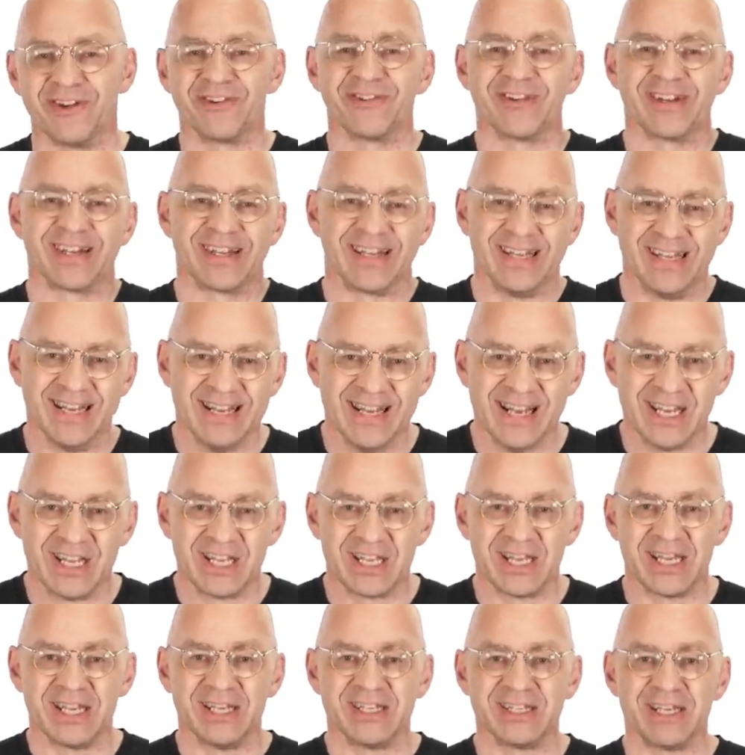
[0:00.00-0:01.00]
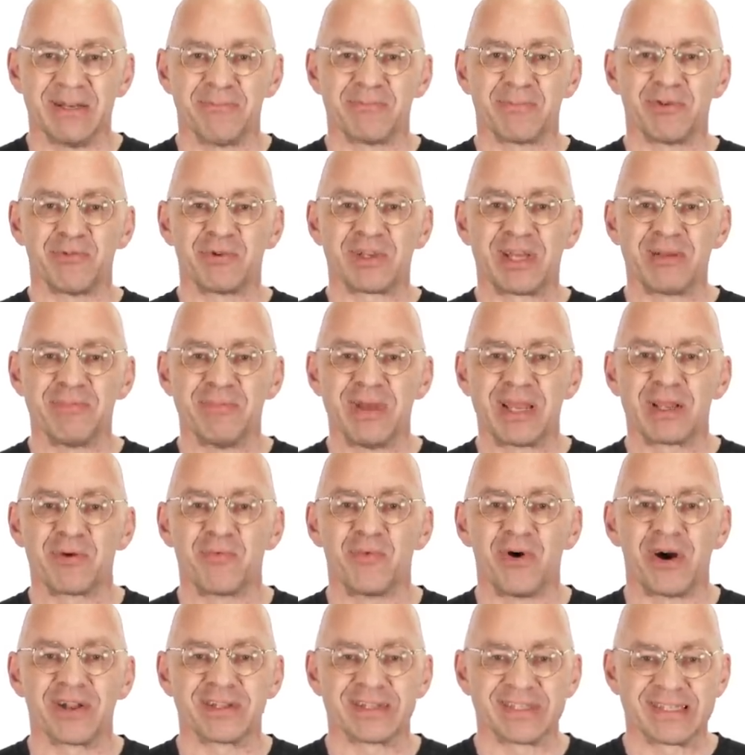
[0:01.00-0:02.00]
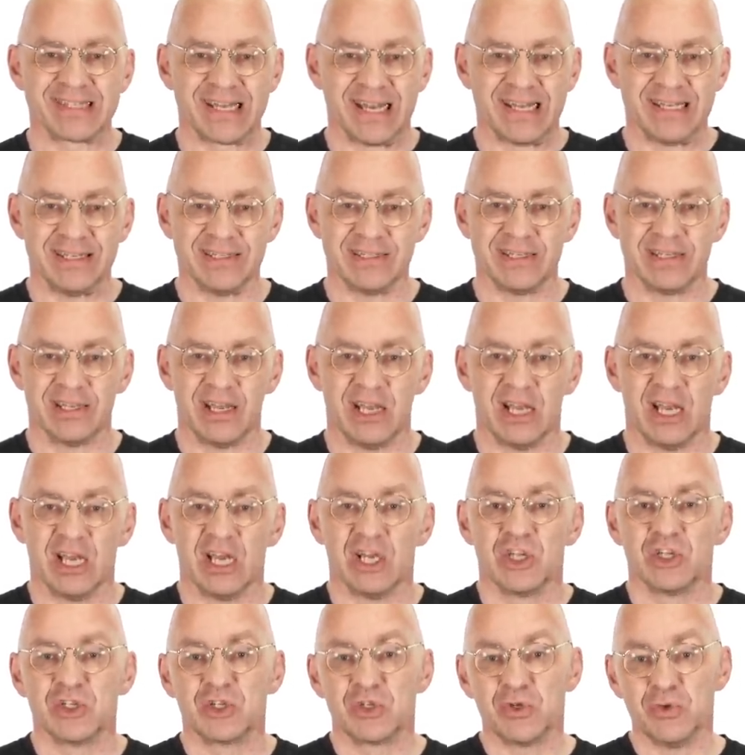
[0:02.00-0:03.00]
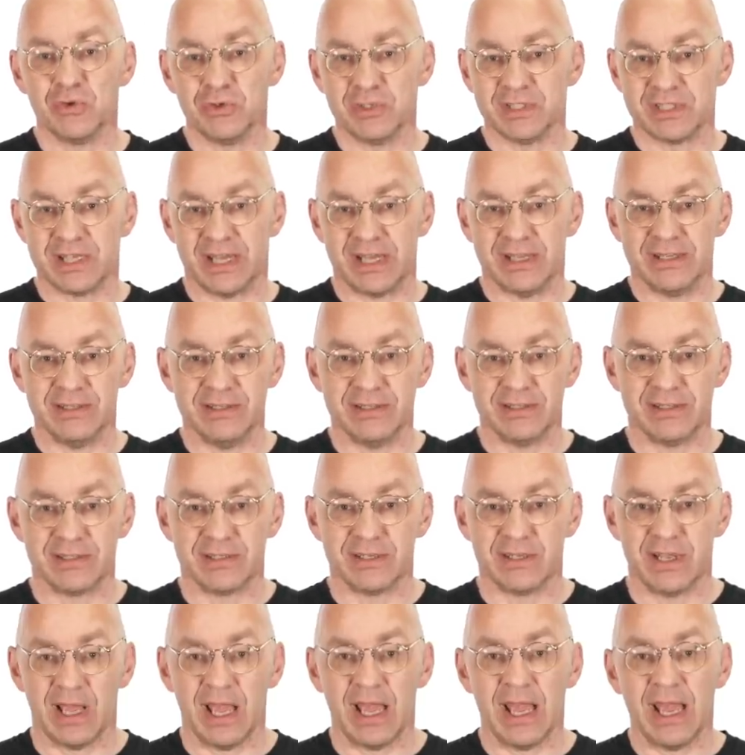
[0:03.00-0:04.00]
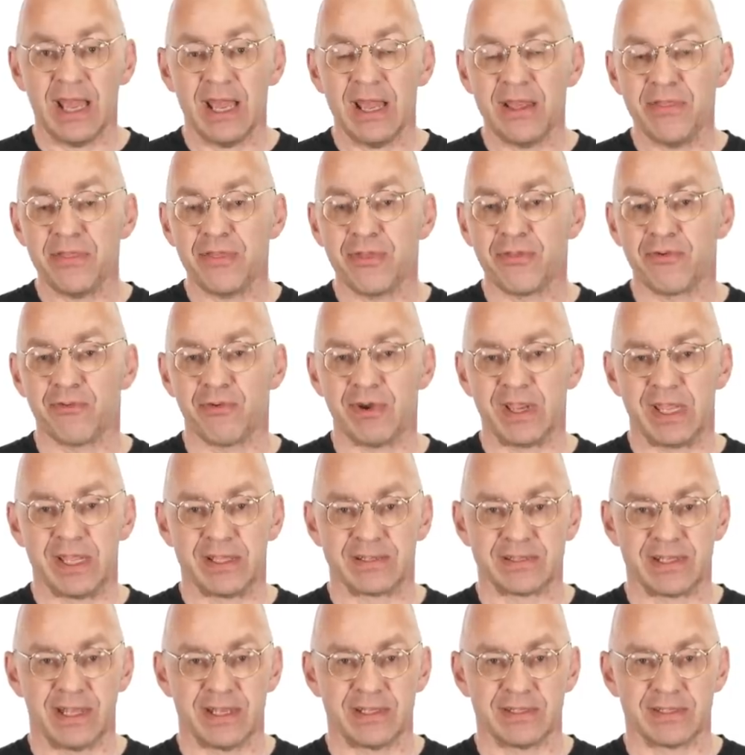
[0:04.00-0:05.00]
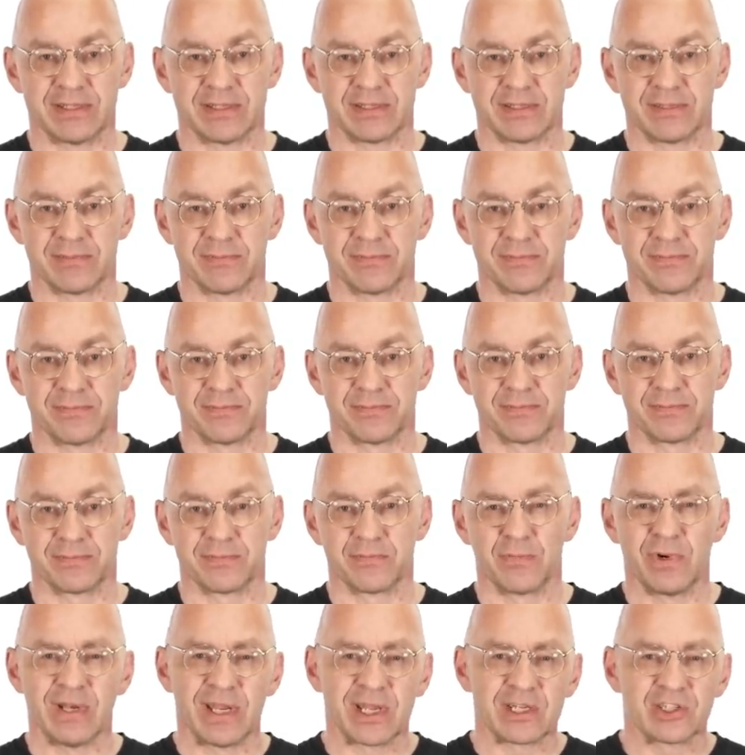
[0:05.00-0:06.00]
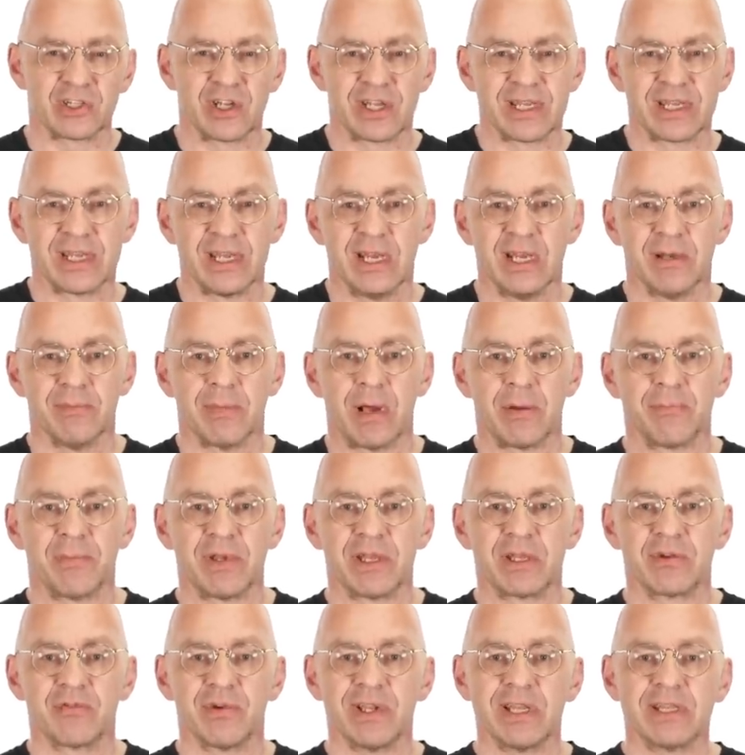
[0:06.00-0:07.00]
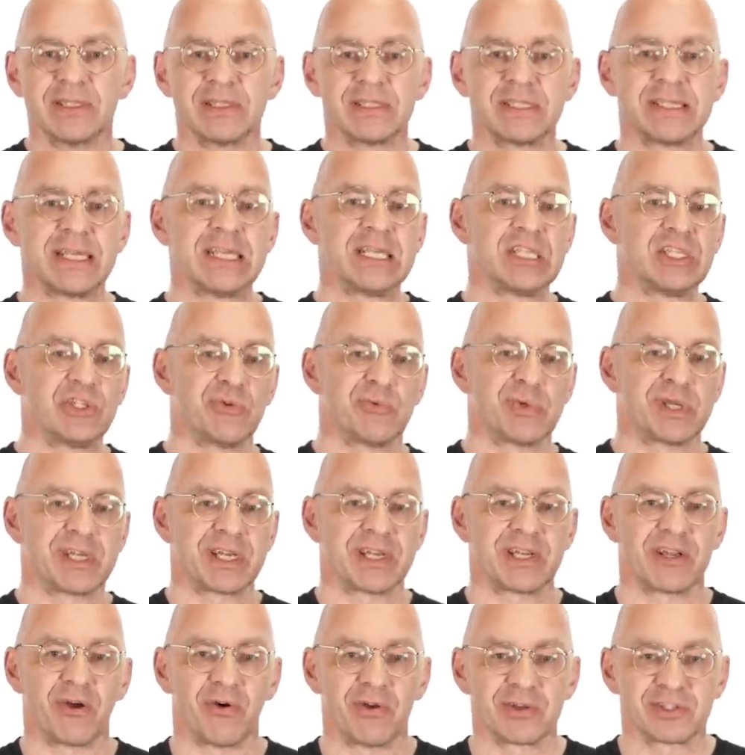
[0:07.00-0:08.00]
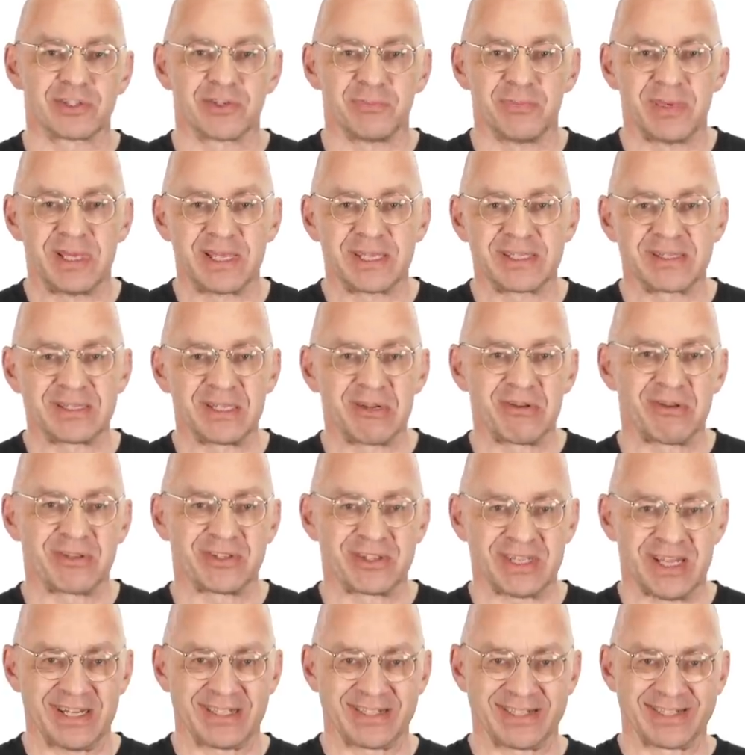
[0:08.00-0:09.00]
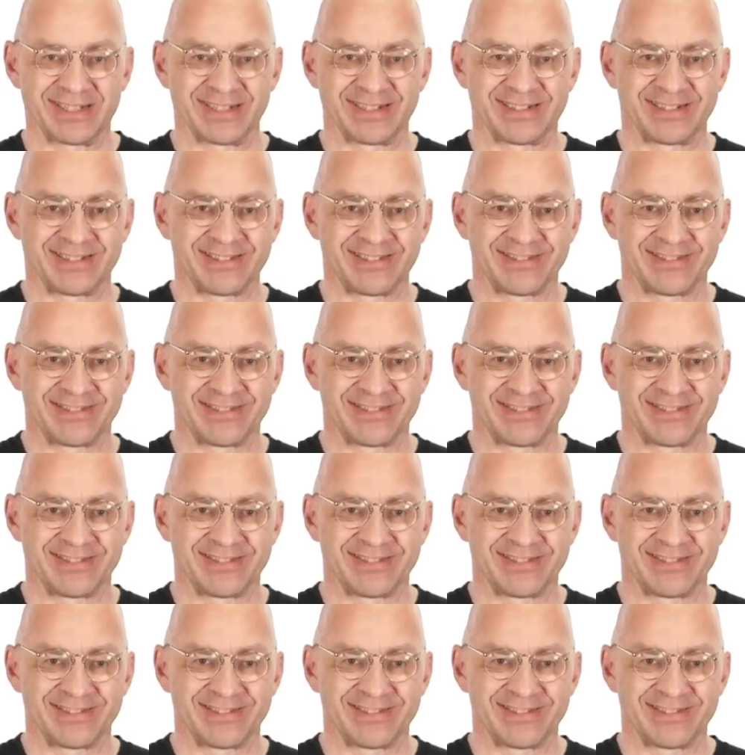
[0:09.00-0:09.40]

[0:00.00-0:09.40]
Not really. yep, we can make one cent, two cents, and three cents. Well, actually, by being really stingy, we can also make zero cents.